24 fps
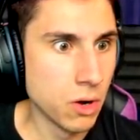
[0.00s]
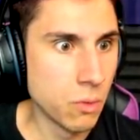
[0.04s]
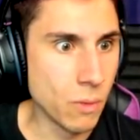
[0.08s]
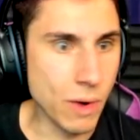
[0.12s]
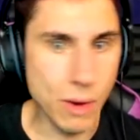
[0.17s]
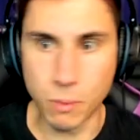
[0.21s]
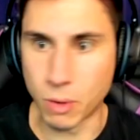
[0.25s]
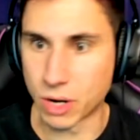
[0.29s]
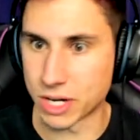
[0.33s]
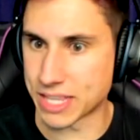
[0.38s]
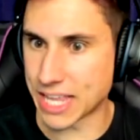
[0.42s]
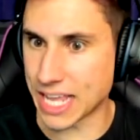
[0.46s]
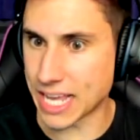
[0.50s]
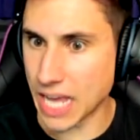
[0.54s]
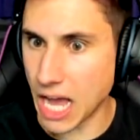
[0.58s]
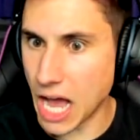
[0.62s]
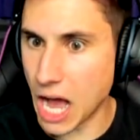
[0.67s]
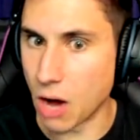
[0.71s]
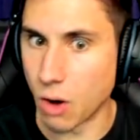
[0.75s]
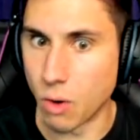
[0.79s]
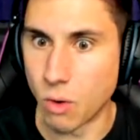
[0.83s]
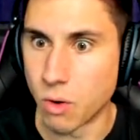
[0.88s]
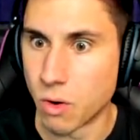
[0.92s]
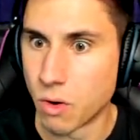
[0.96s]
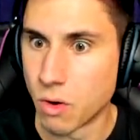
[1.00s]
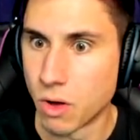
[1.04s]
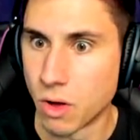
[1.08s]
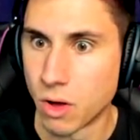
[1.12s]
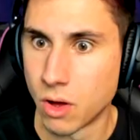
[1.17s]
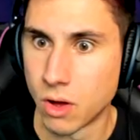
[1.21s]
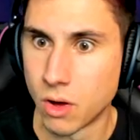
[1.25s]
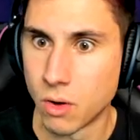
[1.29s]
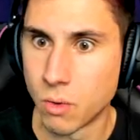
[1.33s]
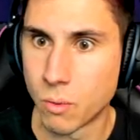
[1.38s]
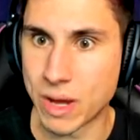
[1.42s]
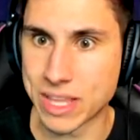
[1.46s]
Wait, where did they go?
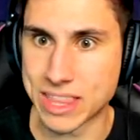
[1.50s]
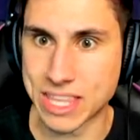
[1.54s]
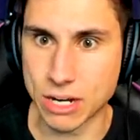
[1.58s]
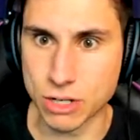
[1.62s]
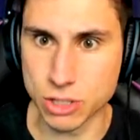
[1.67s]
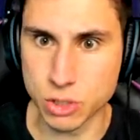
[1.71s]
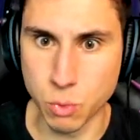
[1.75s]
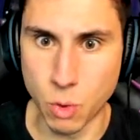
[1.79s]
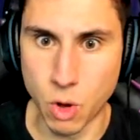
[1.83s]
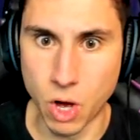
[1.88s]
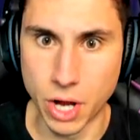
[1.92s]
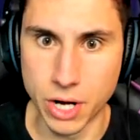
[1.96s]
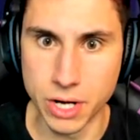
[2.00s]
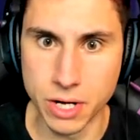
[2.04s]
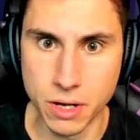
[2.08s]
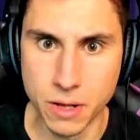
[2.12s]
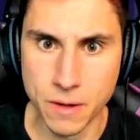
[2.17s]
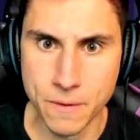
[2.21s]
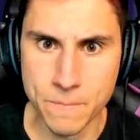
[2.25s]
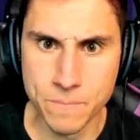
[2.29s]
Wait, there's one.